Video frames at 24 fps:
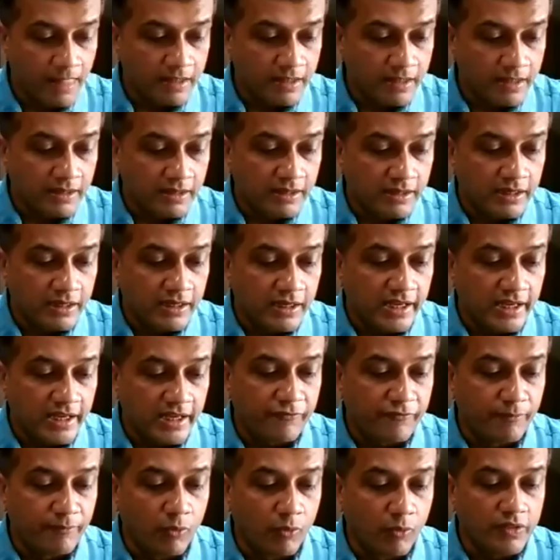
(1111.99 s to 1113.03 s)
If more
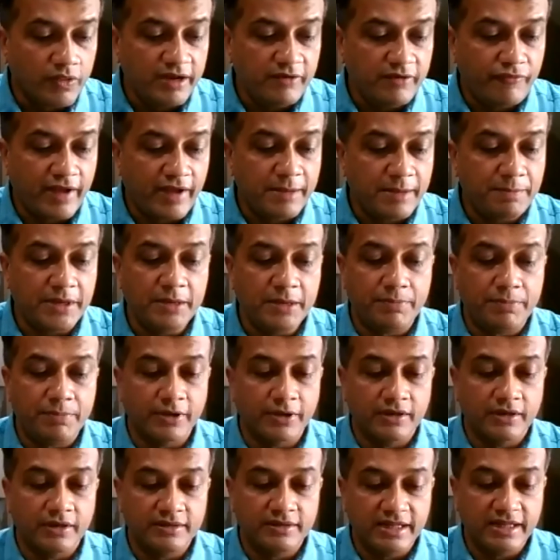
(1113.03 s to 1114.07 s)
than 5 people,
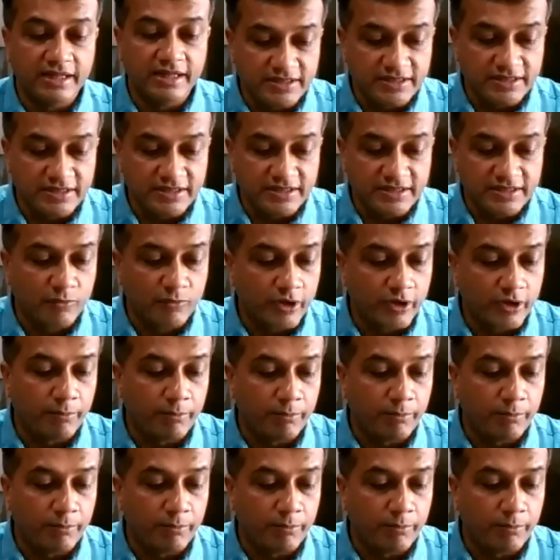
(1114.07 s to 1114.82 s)
this is more important,